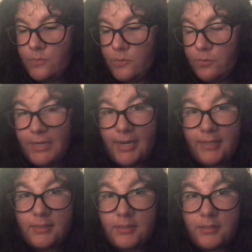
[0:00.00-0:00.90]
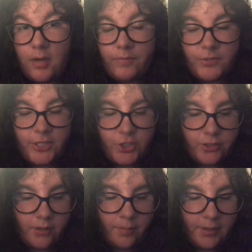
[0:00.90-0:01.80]
we had this
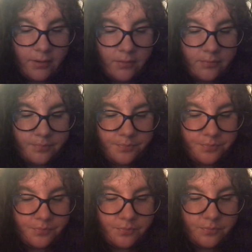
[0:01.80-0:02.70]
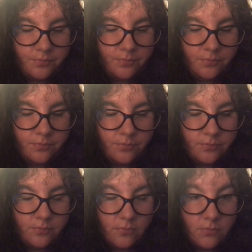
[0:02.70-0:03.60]
conversation about
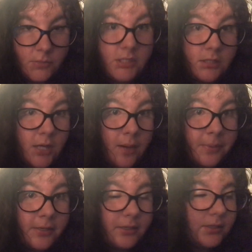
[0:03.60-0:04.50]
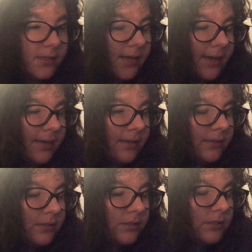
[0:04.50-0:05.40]
this topic,
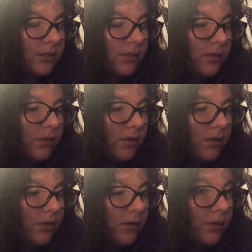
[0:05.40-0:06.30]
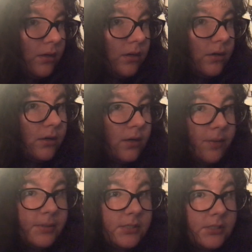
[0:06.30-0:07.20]
and I
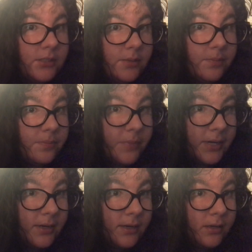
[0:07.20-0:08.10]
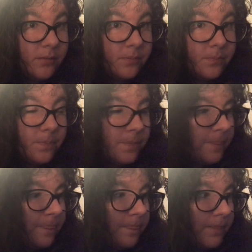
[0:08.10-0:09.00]
went to sleep that night.
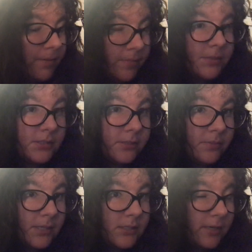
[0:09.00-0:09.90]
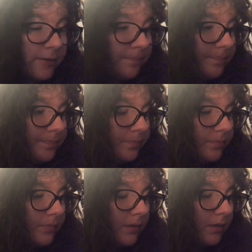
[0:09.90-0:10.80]
I went to sleep last night,
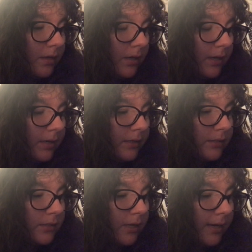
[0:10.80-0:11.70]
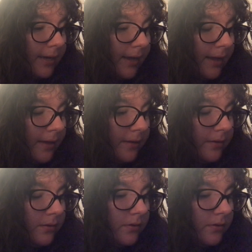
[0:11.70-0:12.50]
and I had